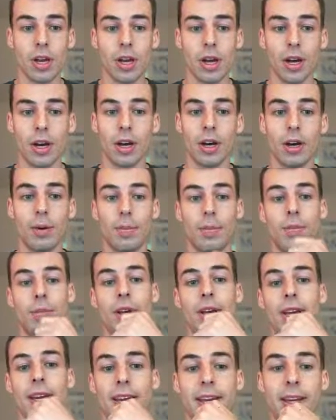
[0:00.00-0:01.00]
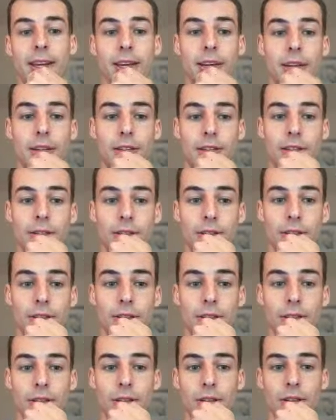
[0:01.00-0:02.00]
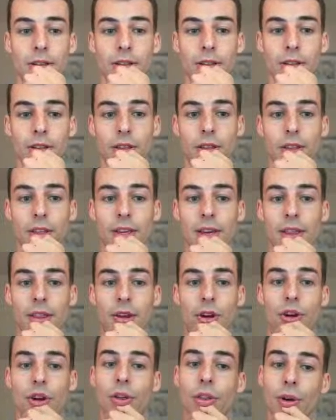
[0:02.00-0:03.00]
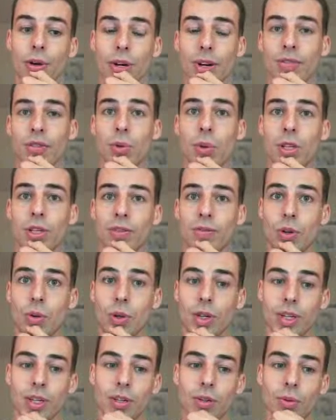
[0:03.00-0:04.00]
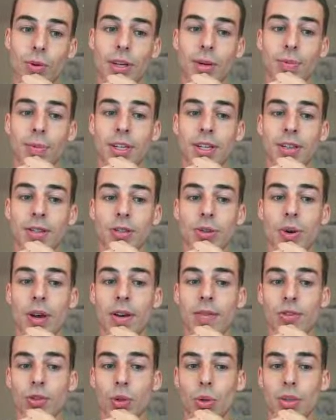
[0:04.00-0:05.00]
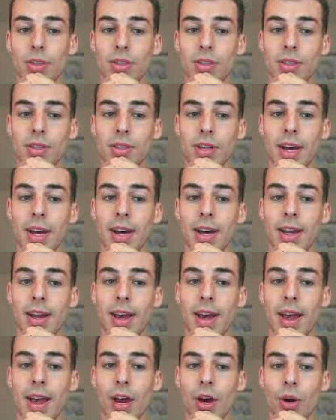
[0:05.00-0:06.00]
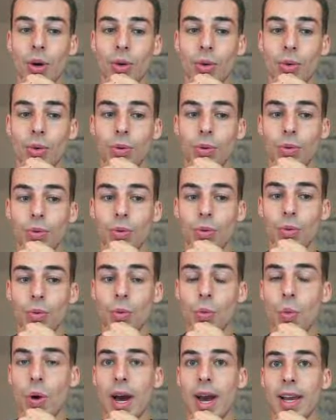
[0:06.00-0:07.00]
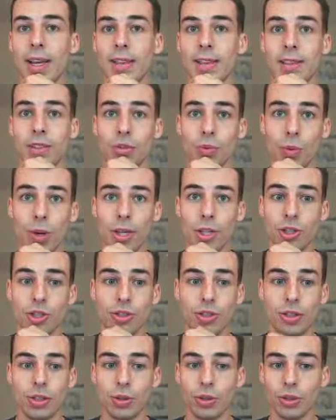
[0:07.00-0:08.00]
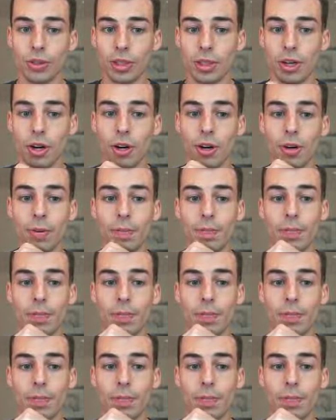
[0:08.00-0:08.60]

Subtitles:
And yeah, there are different ways of doing it, right? Because you have choices on how wide these ranges that you delete are.